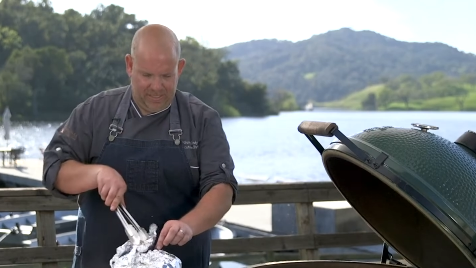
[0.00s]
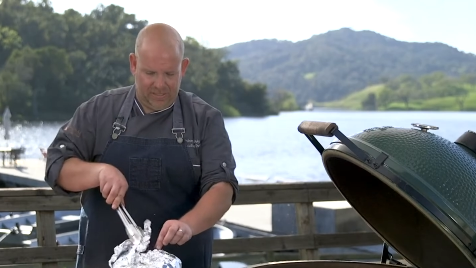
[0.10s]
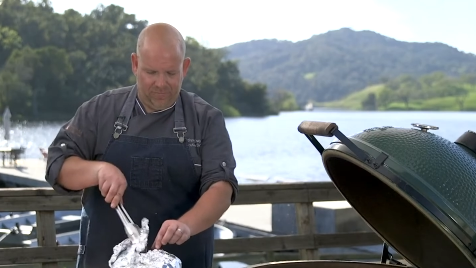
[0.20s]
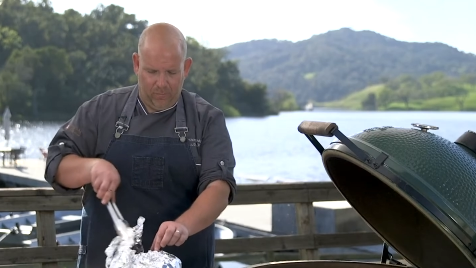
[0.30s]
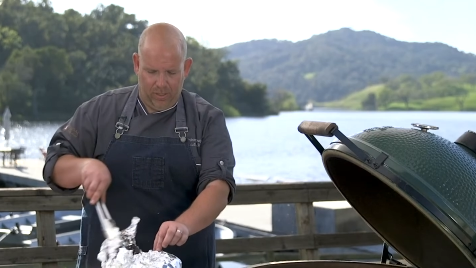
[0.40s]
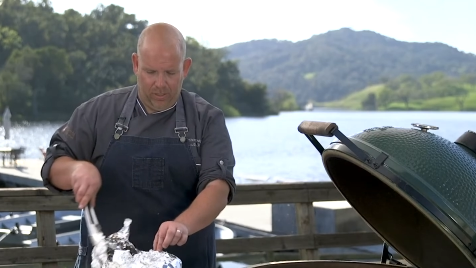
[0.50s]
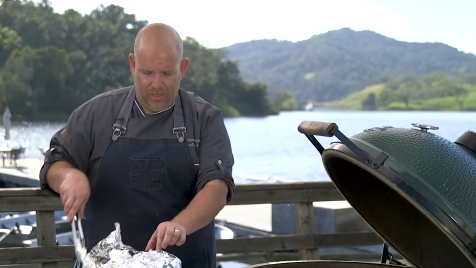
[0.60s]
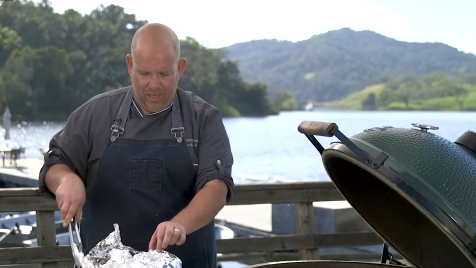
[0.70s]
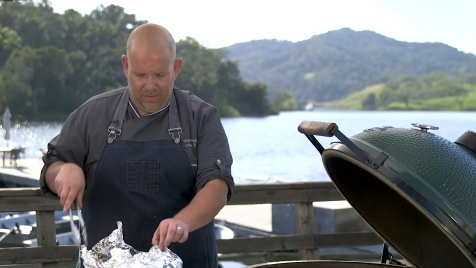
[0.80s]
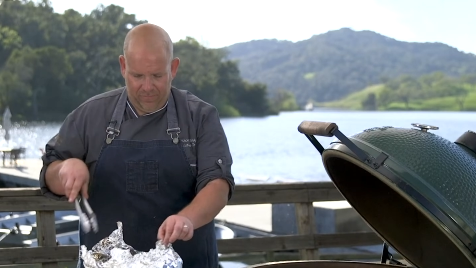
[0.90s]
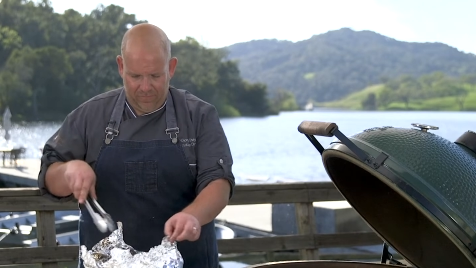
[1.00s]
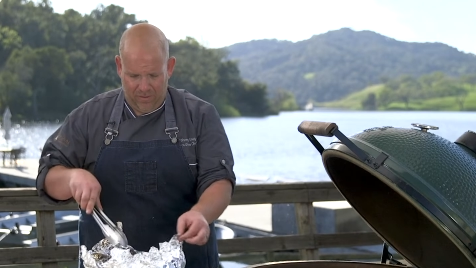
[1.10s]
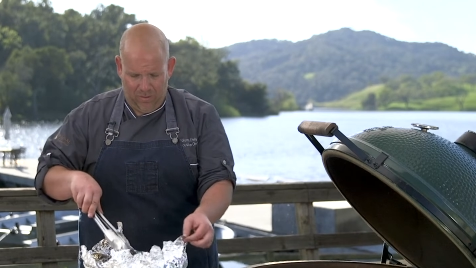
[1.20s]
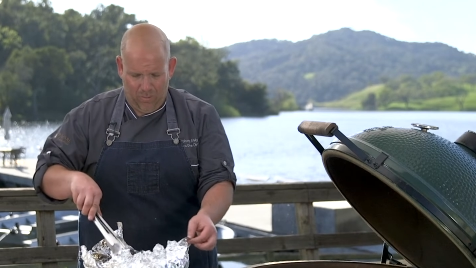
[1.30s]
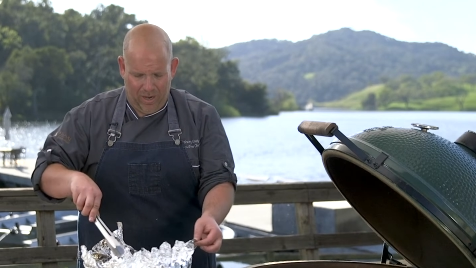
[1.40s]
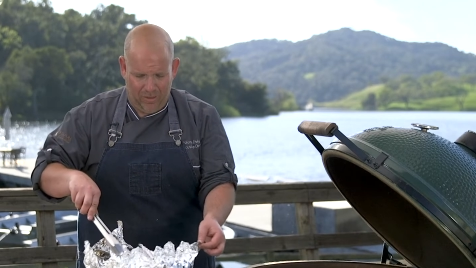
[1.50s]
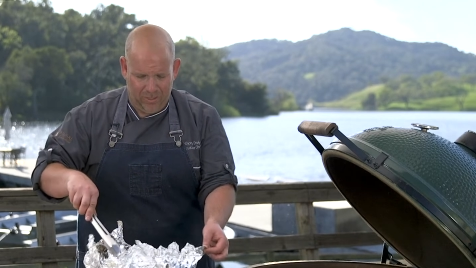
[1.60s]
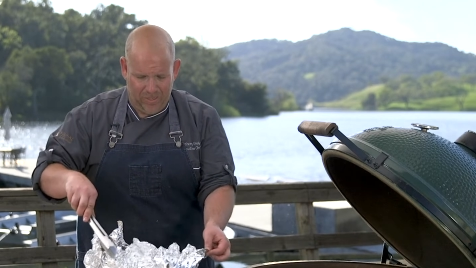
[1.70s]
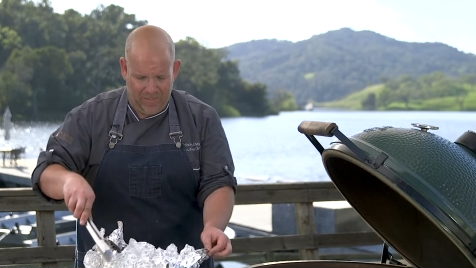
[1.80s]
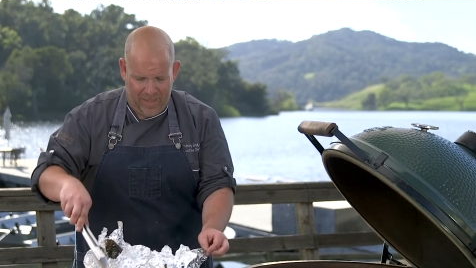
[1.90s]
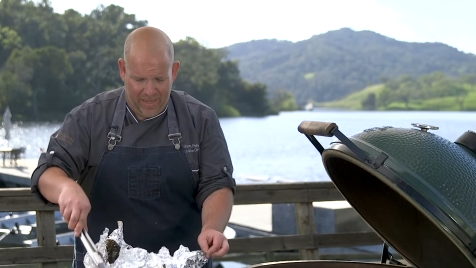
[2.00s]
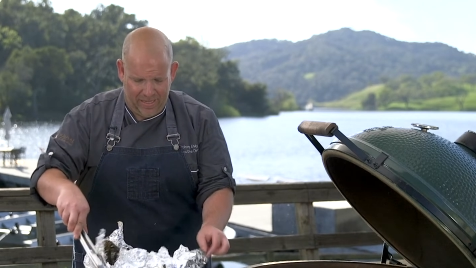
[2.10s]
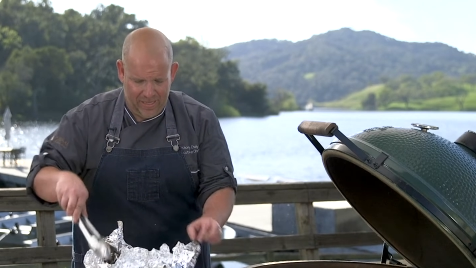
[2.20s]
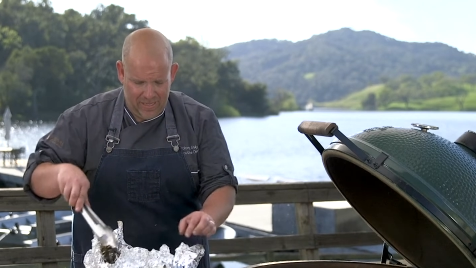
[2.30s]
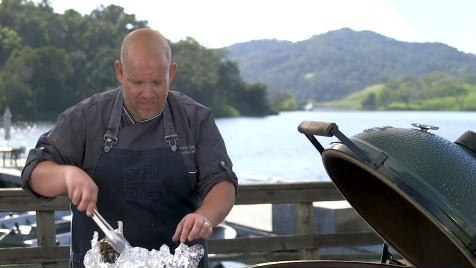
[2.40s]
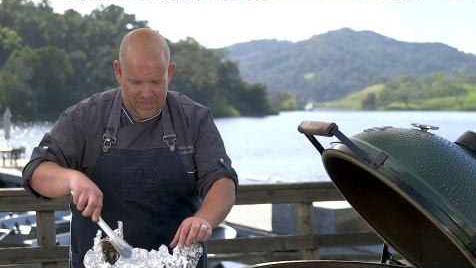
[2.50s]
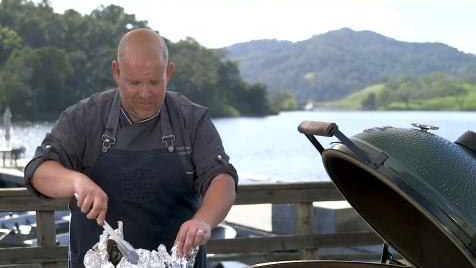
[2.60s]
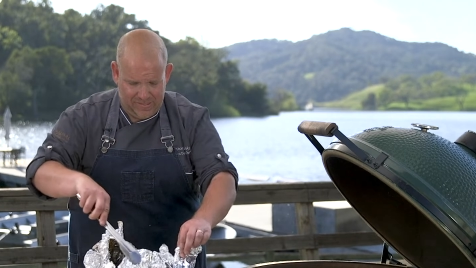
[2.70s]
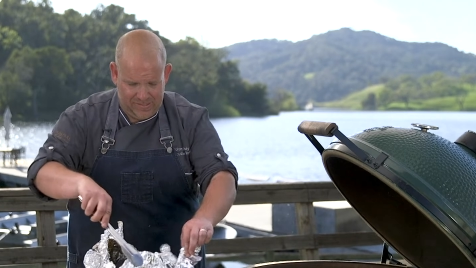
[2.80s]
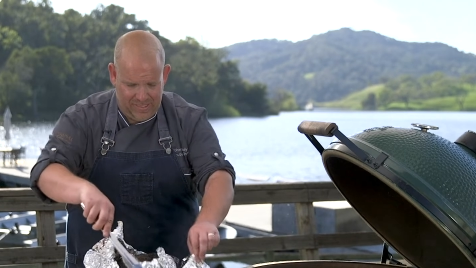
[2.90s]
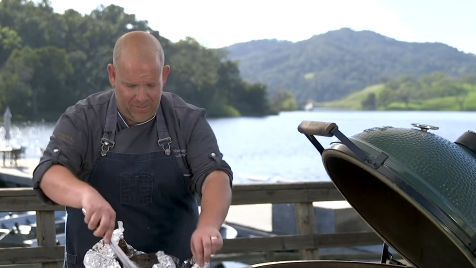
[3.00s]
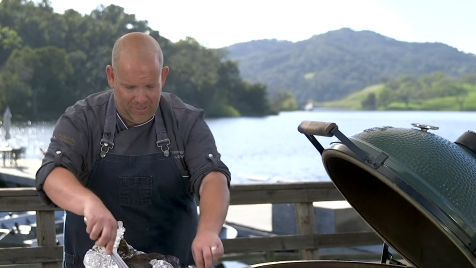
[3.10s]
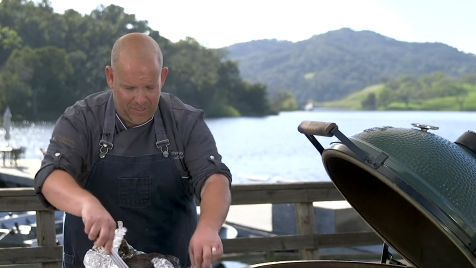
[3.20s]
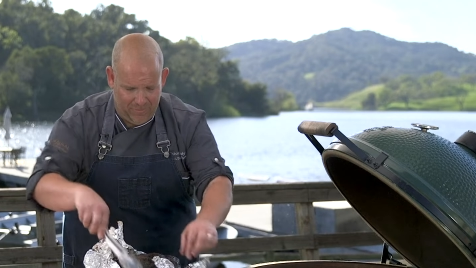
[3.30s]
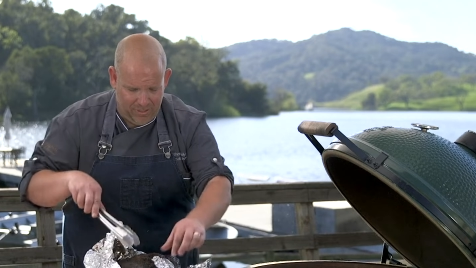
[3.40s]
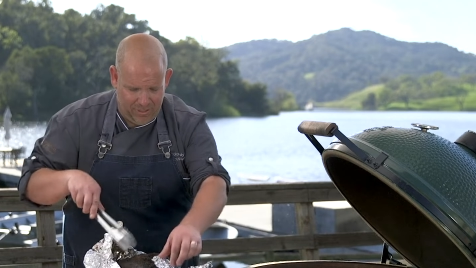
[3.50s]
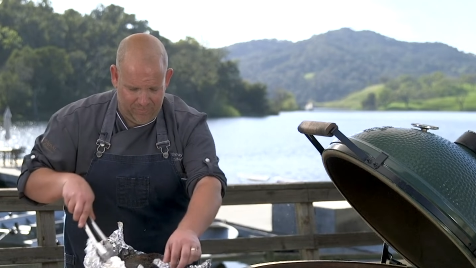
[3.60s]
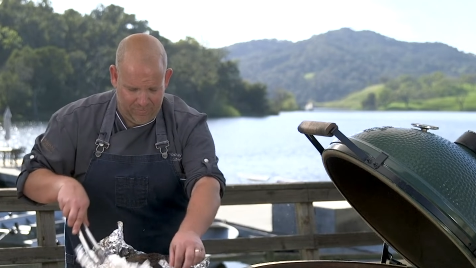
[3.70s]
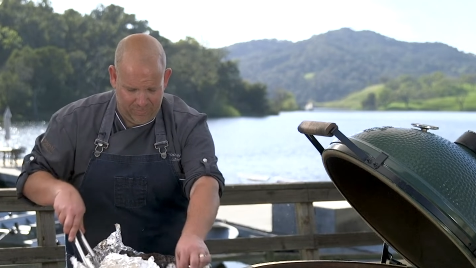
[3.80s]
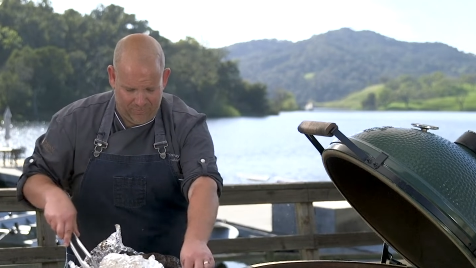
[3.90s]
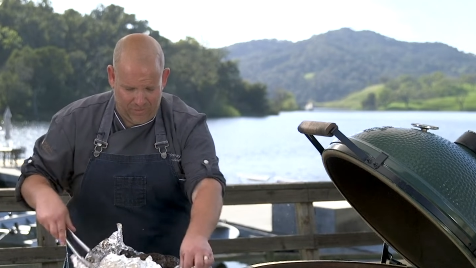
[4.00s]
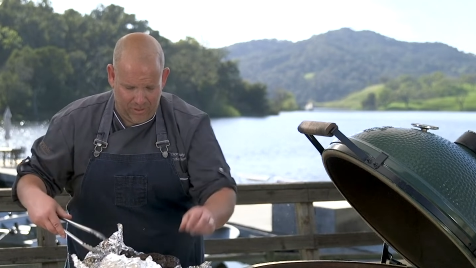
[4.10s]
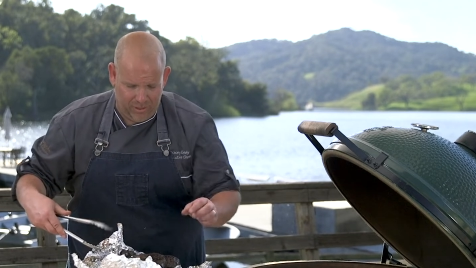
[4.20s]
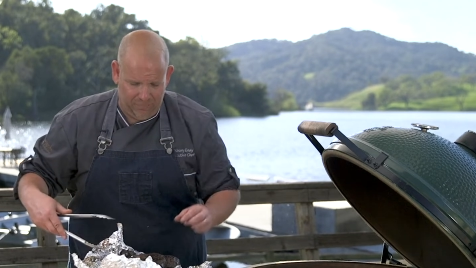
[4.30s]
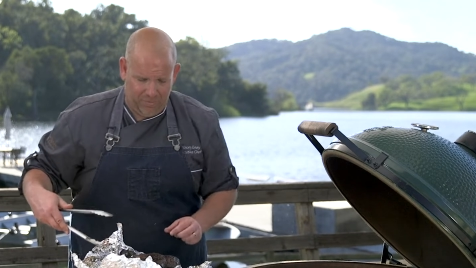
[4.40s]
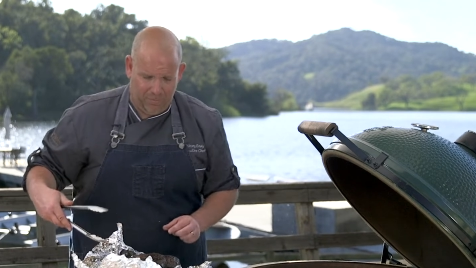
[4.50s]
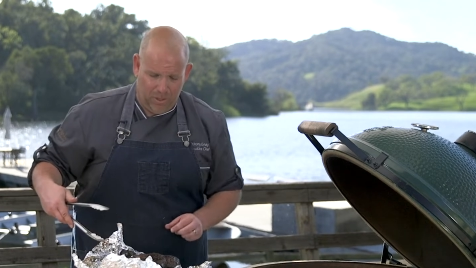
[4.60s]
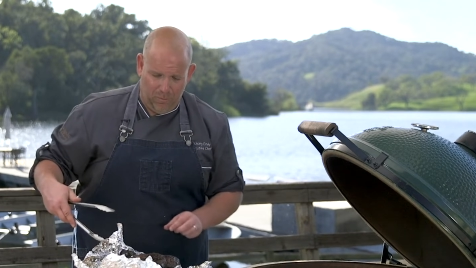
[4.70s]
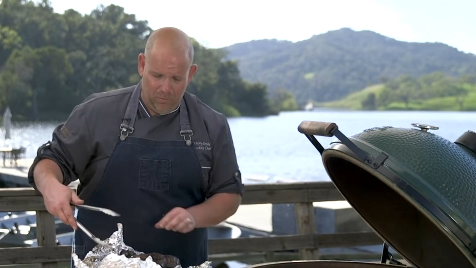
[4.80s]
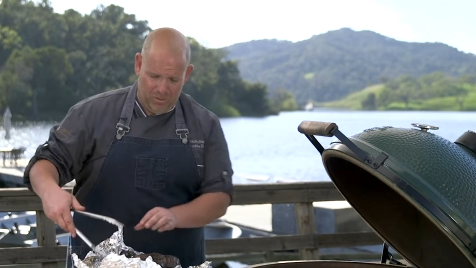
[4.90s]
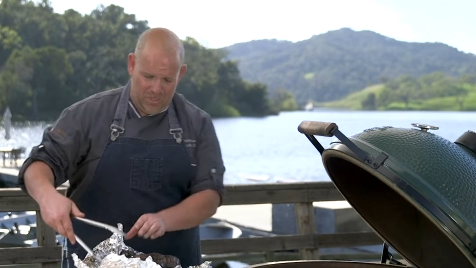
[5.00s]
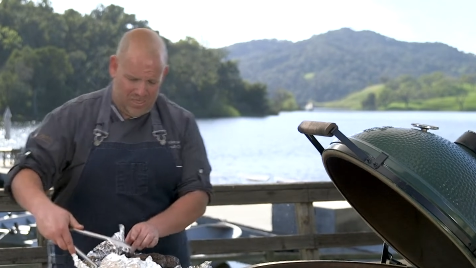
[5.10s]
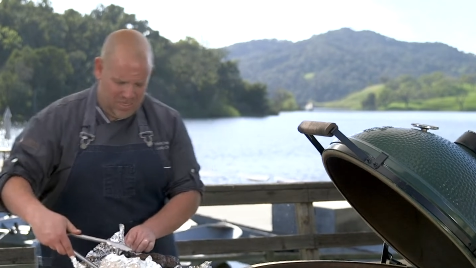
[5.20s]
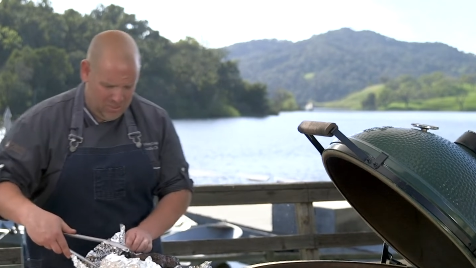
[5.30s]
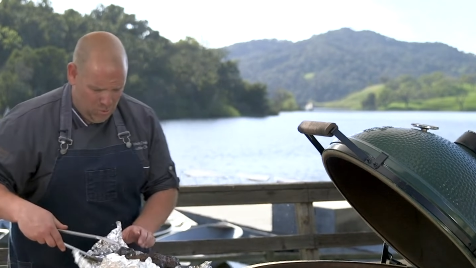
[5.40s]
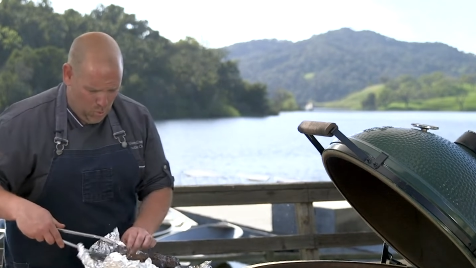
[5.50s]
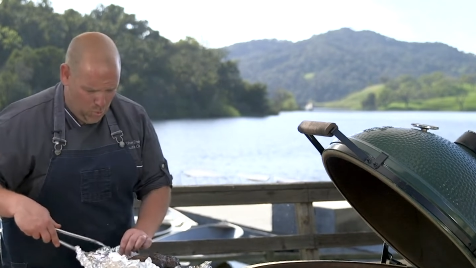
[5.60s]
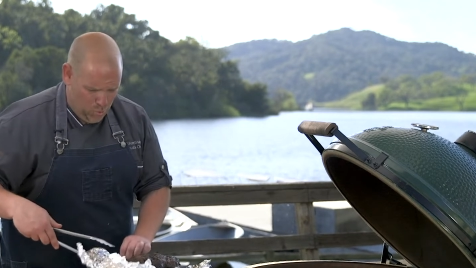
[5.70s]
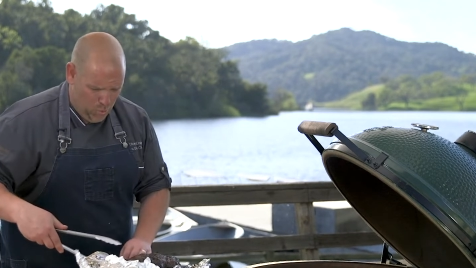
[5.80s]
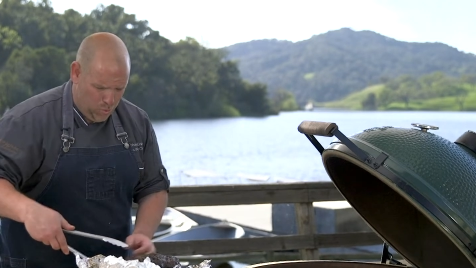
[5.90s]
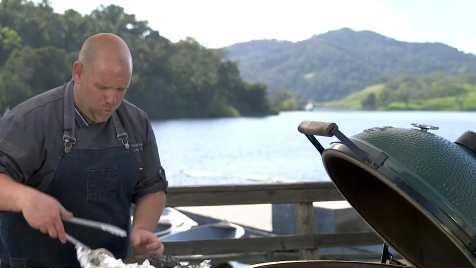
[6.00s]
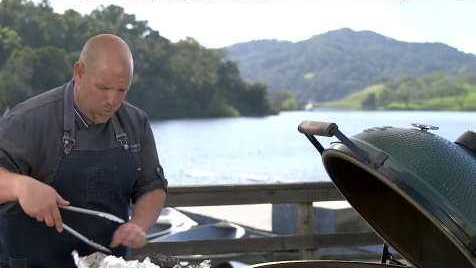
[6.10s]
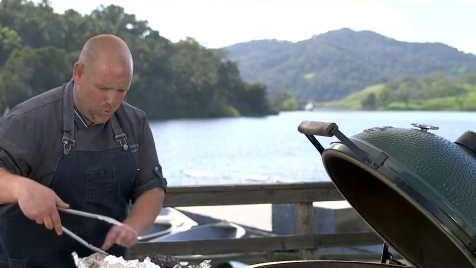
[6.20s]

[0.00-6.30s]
Take this foil off. Oh wow, look at that. See the steam coming off them? They're falling off the bone. Ooh,